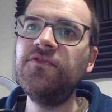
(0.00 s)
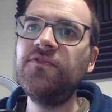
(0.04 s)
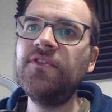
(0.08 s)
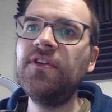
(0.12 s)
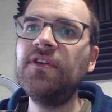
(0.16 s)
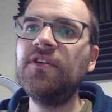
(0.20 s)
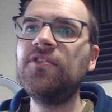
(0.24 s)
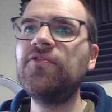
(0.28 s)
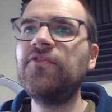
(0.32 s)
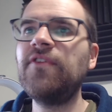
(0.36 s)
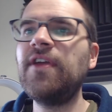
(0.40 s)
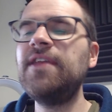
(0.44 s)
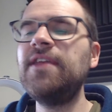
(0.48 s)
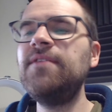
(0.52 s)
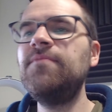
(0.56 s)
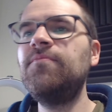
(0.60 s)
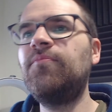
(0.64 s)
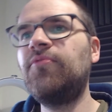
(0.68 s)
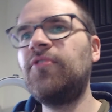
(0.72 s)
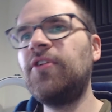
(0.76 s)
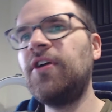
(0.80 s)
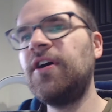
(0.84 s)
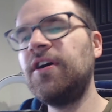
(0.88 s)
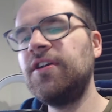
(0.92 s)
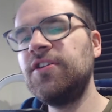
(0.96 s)
can create
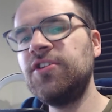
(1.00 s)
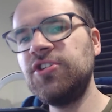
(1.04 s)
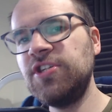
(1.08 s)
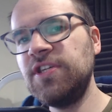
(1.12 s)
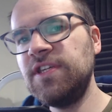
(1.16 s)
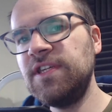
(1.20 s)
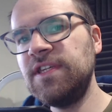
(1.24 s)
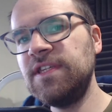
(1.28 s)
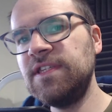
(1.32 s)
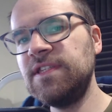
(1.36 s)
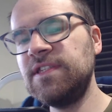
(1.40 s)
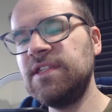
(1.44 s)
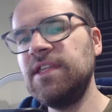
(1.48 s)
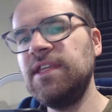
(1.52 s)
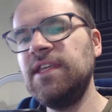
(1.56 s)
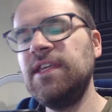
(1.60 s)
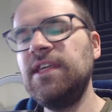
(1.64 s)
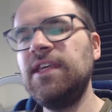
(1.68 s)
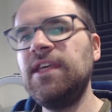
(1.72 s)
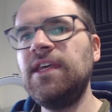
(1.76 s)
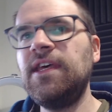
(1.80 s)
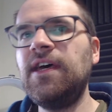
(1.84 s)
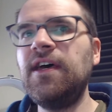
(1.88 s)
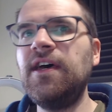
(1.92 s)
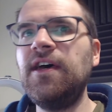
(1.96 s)
branches
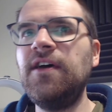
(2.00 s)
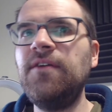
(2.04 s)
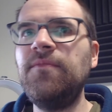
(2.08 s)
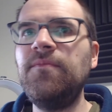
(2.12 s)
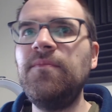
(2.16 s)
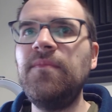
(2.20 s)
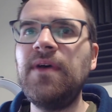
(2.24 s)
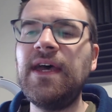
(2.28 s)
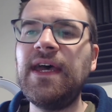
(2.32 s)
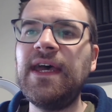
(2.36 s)
um,